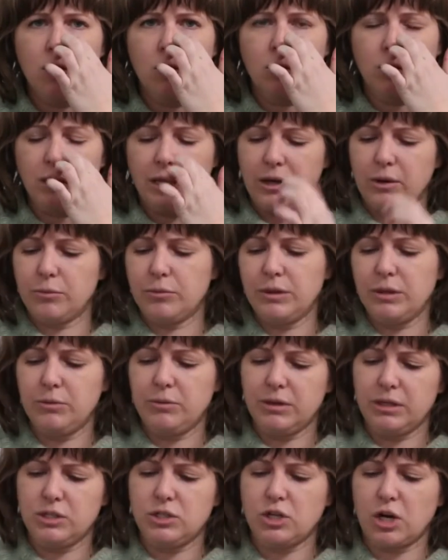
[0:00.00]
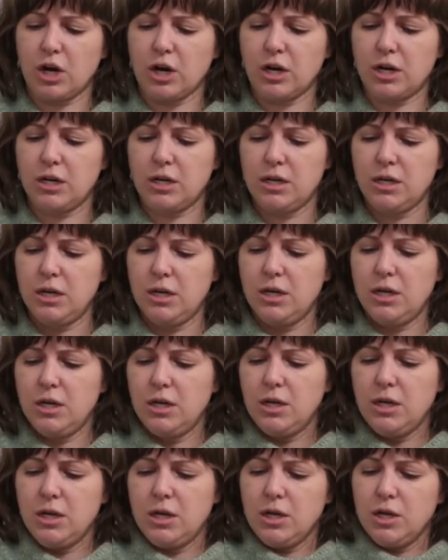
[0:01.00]
or like a really, really dark
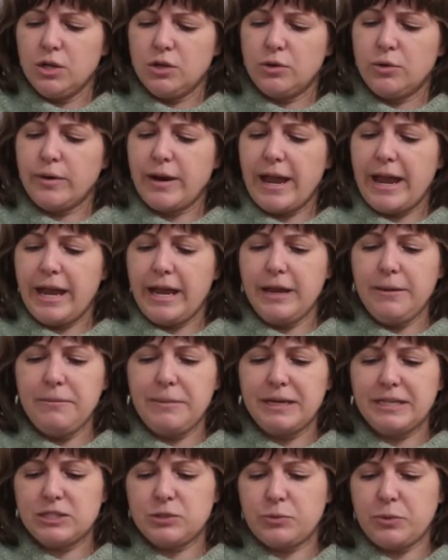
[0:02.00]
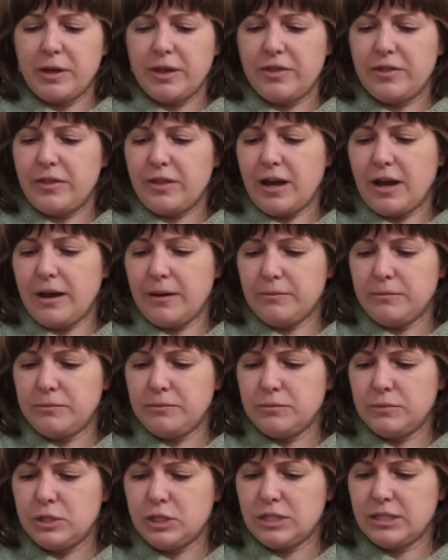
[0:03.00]
gray mixed with
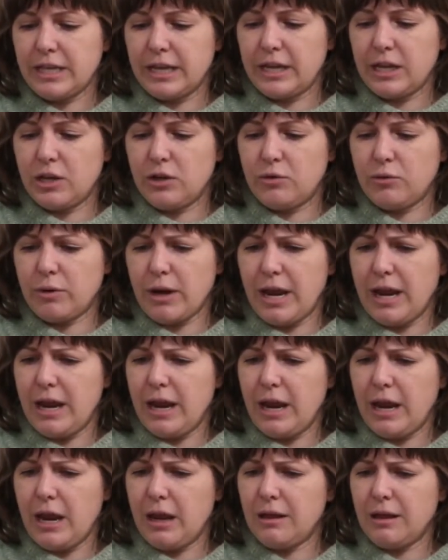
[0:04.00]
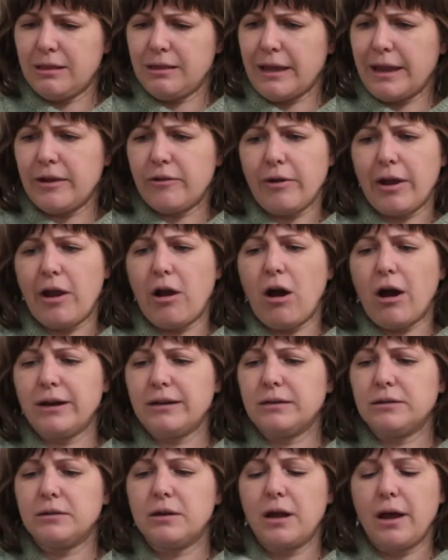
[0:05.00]
just like a light gray
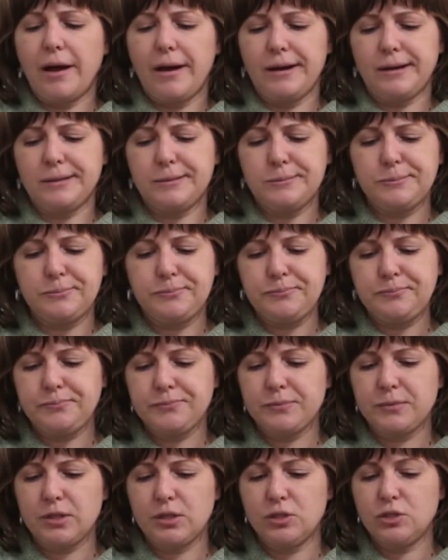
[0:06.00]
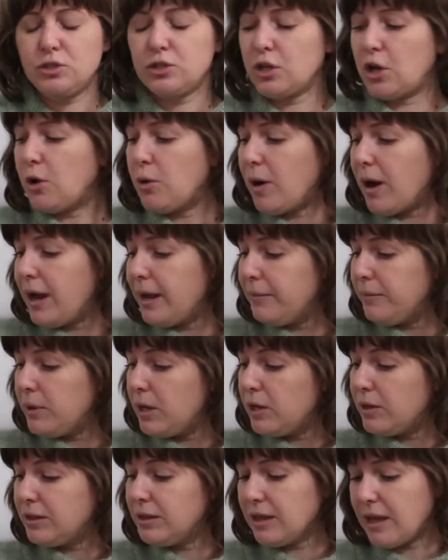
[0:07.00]
cotton. So I'm
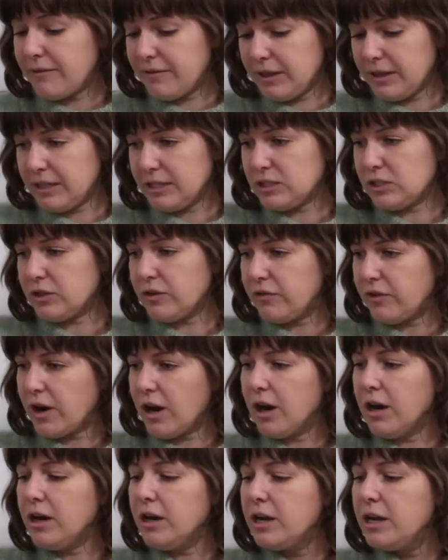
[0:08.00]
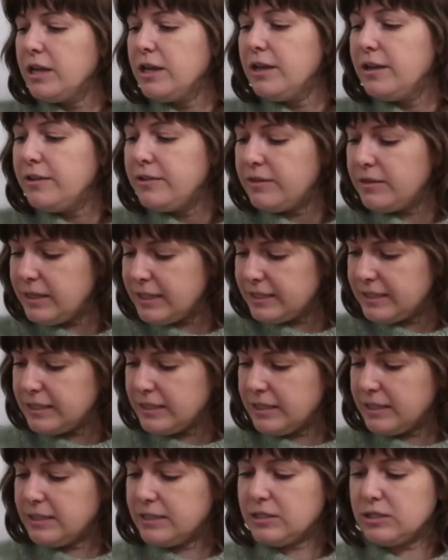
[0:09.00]
loving this so far. This
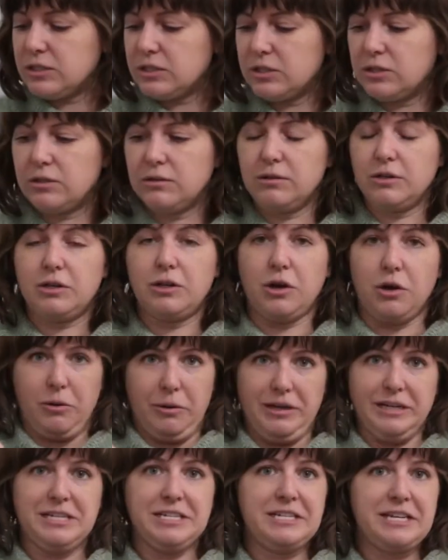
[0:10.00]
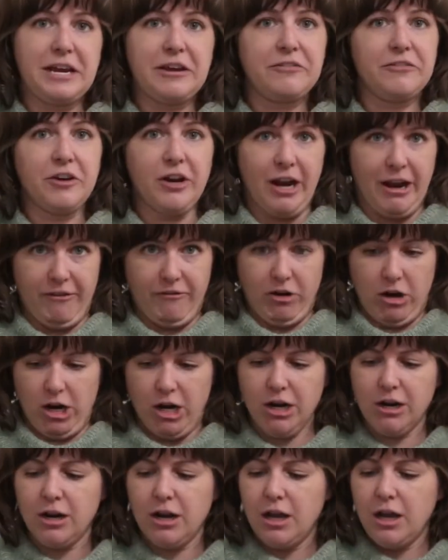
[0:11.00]
is going to take
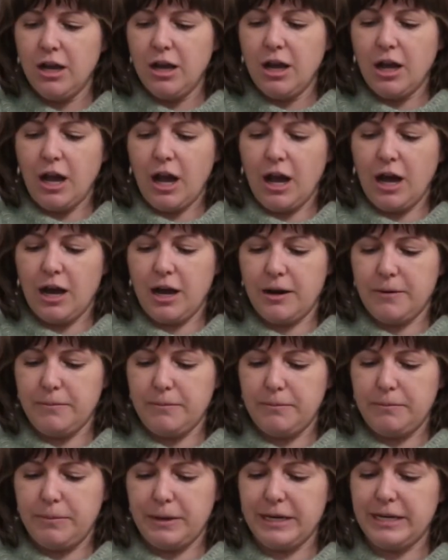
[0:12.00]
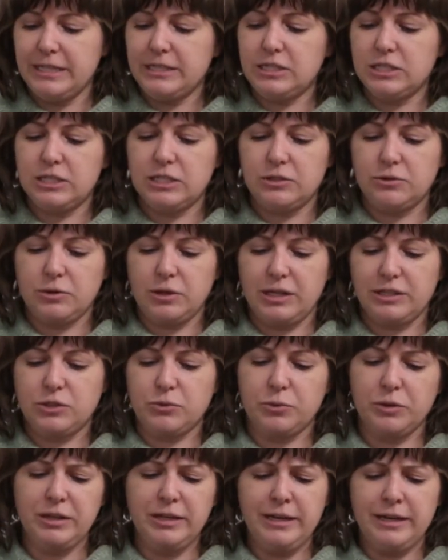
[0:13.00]
forever, but it's
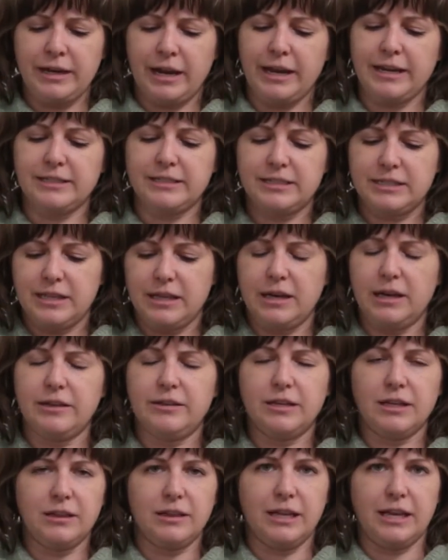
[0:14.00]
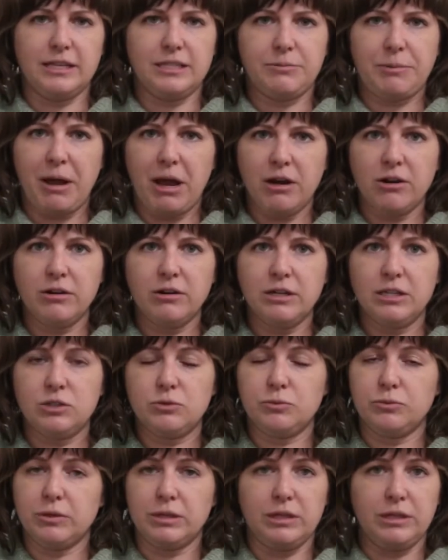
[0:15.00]
really nice. The lace pattern is
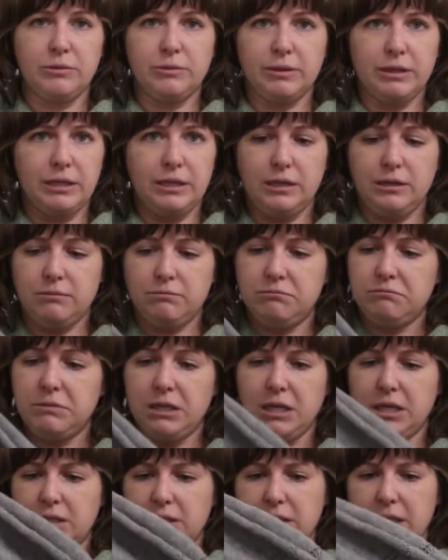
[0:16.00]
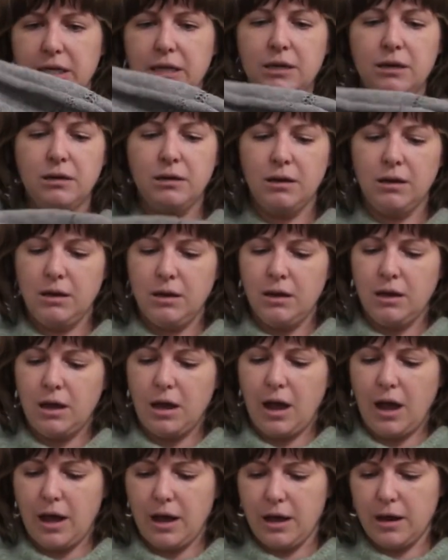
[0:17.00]
really, really easy.
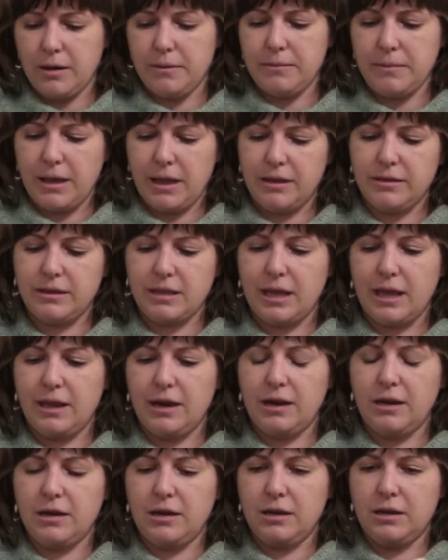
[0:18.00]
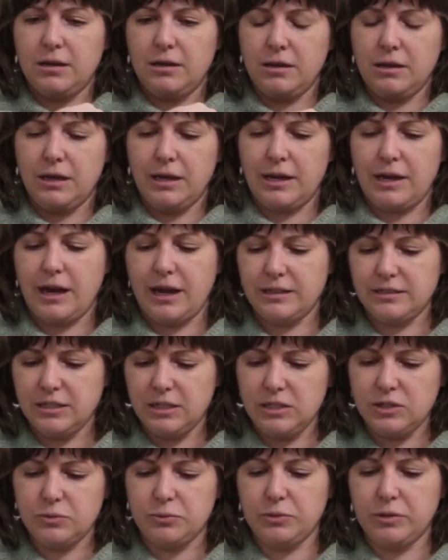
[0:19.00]
And then it has
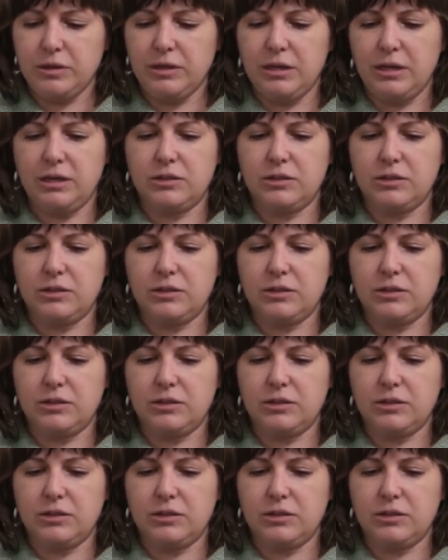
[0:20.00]
this really